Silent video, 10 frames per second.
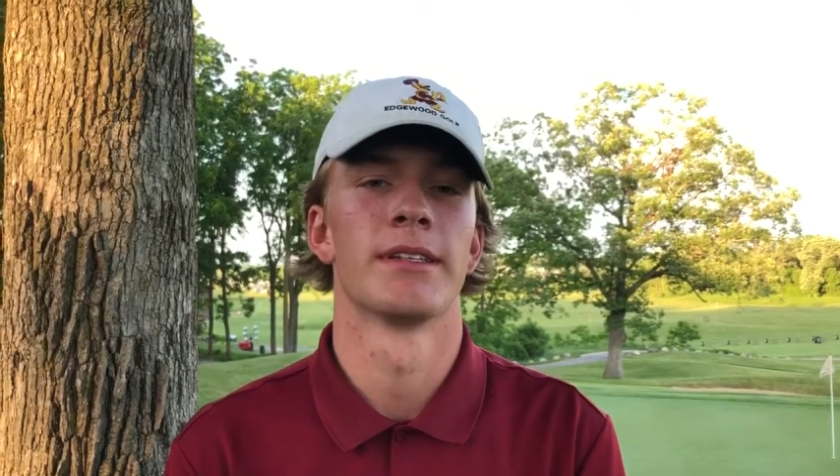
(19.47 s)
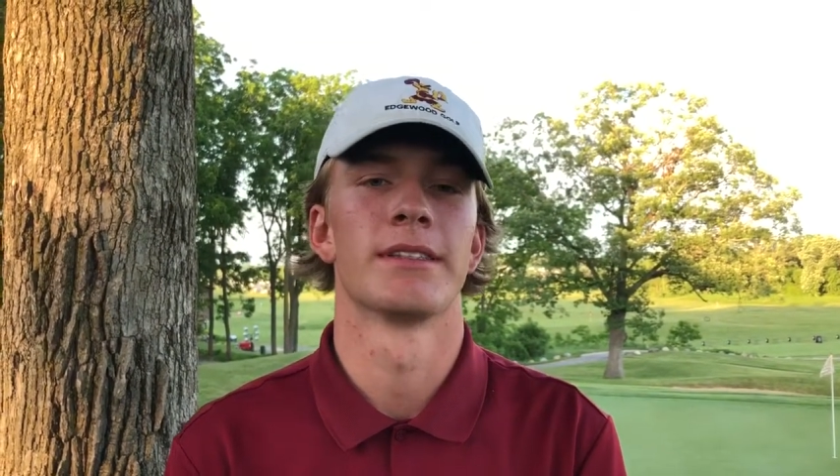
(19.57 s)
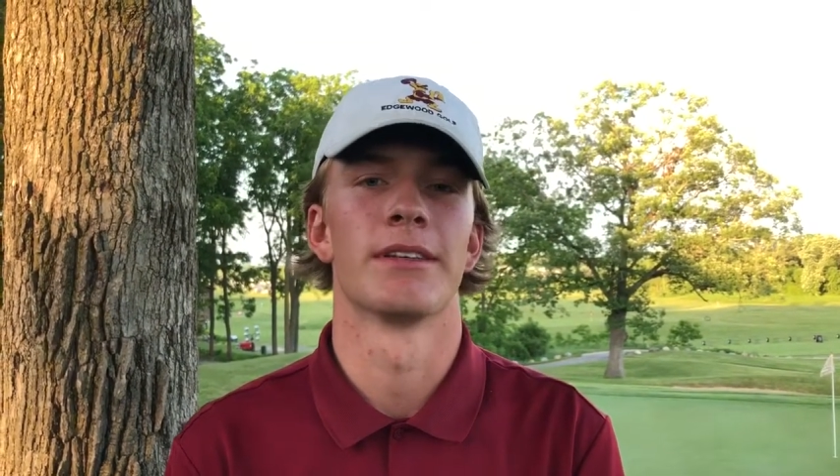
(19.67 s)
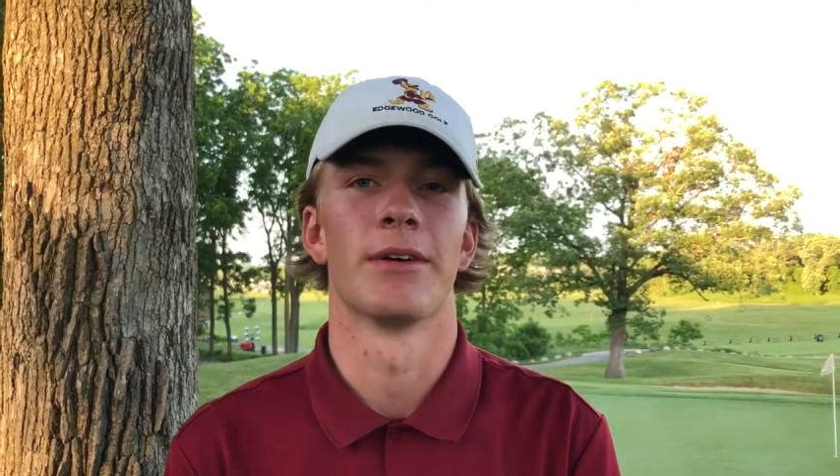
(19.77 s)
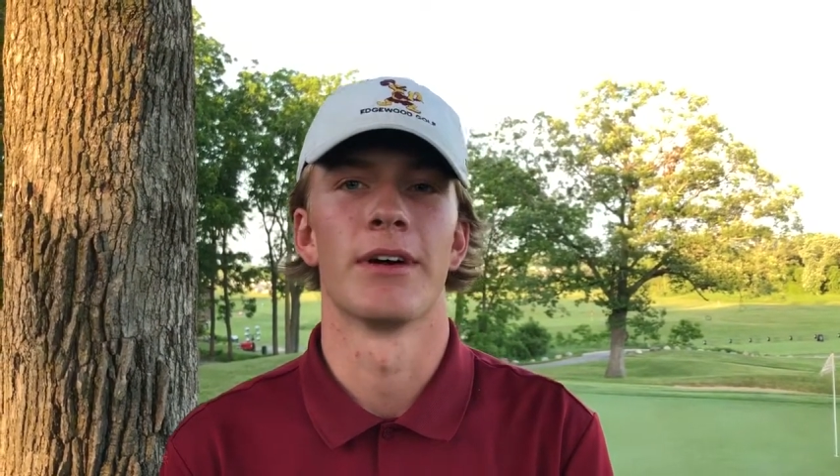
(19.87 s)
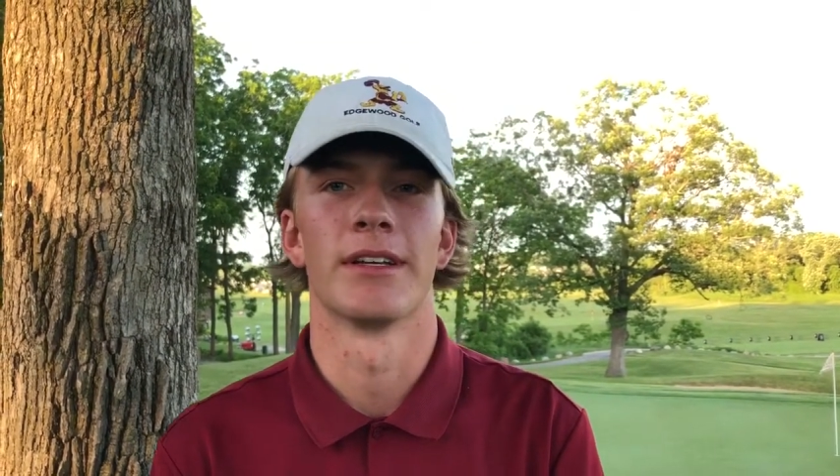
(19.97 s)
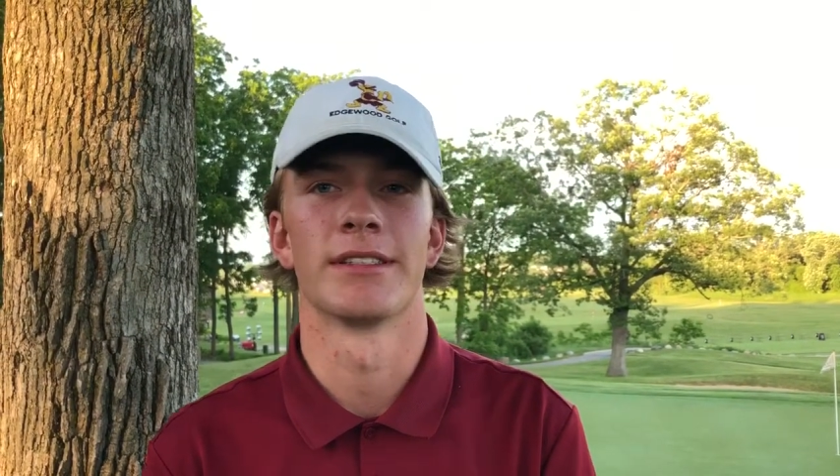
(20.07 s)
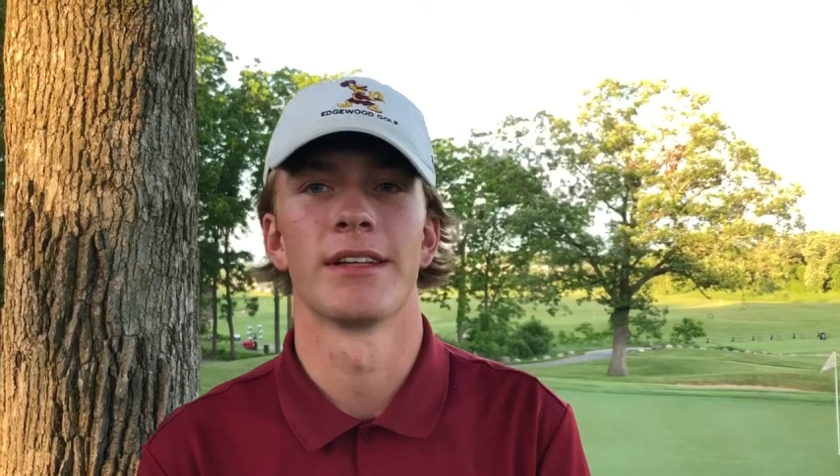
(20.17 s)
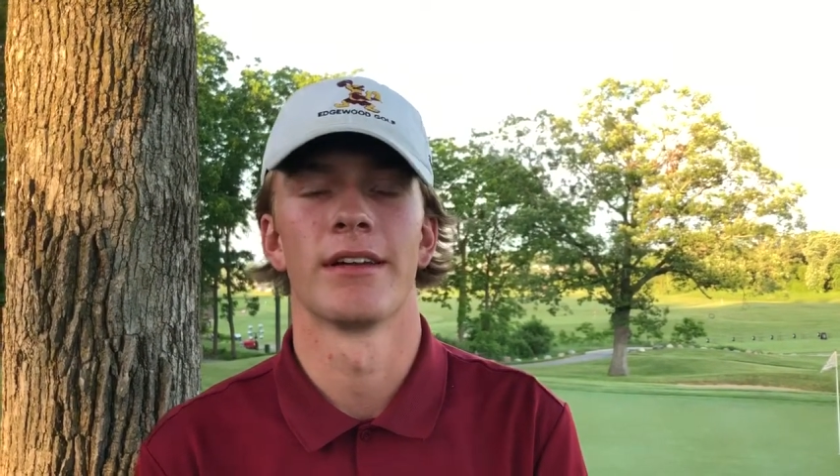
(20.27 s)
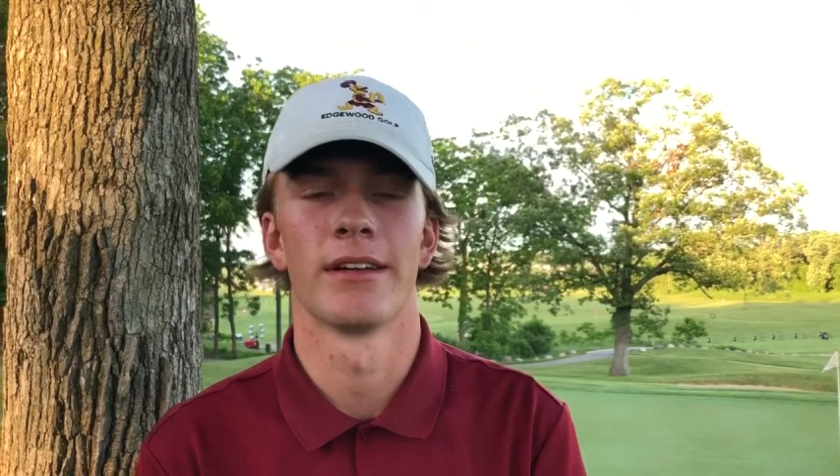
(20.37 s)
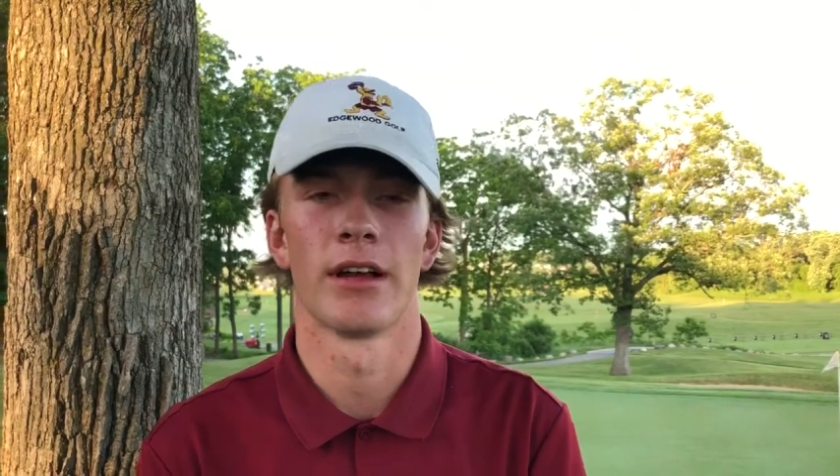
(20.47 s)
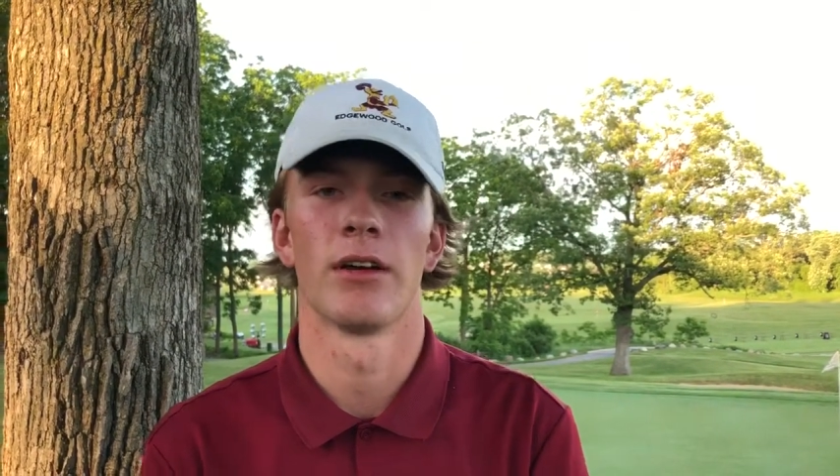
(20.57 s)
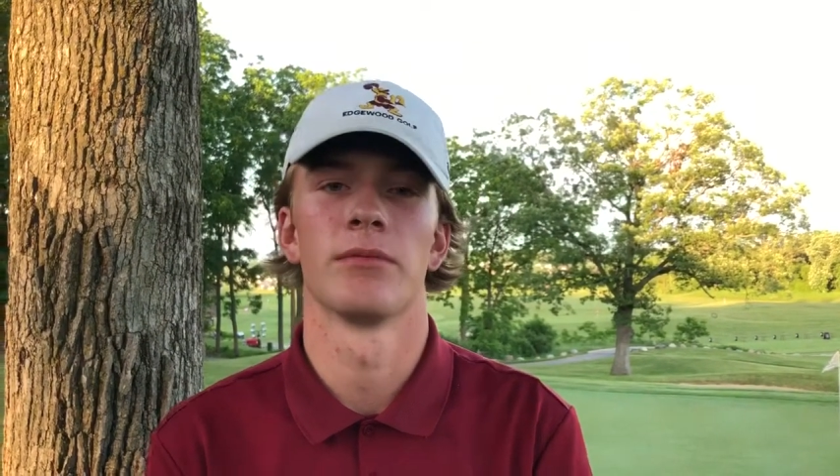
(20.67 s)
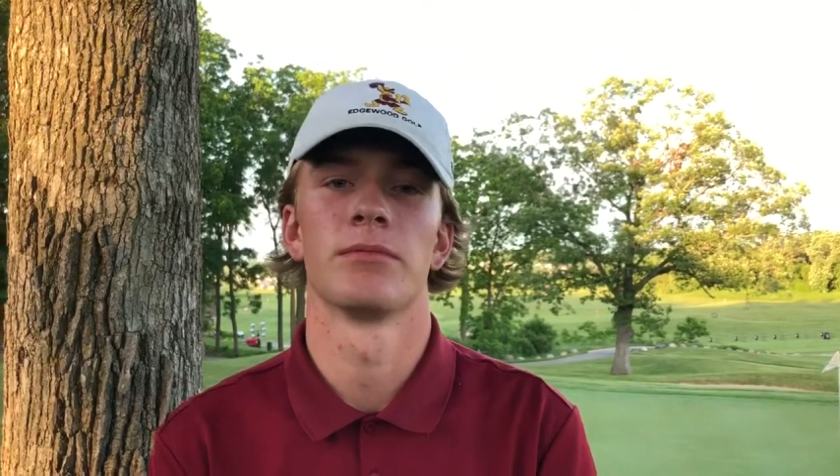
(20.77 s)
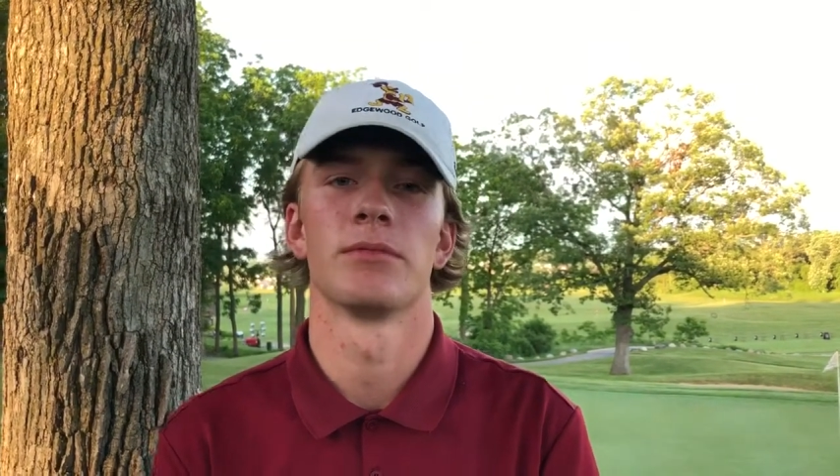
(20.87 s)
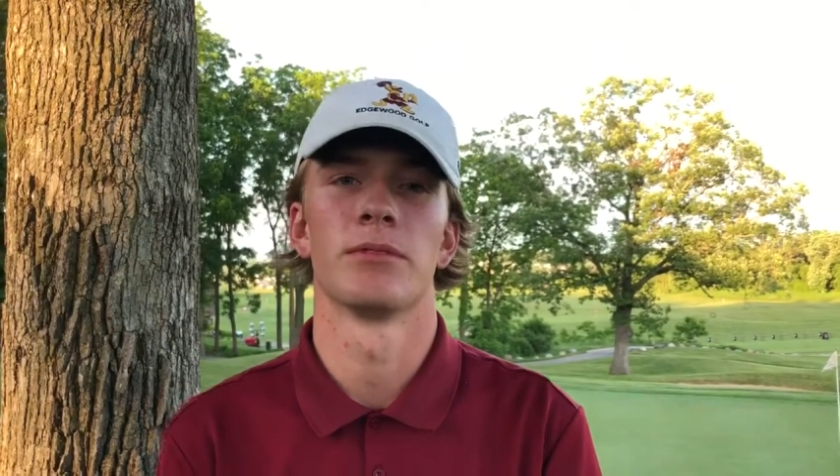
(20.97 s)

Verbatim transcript: So I started out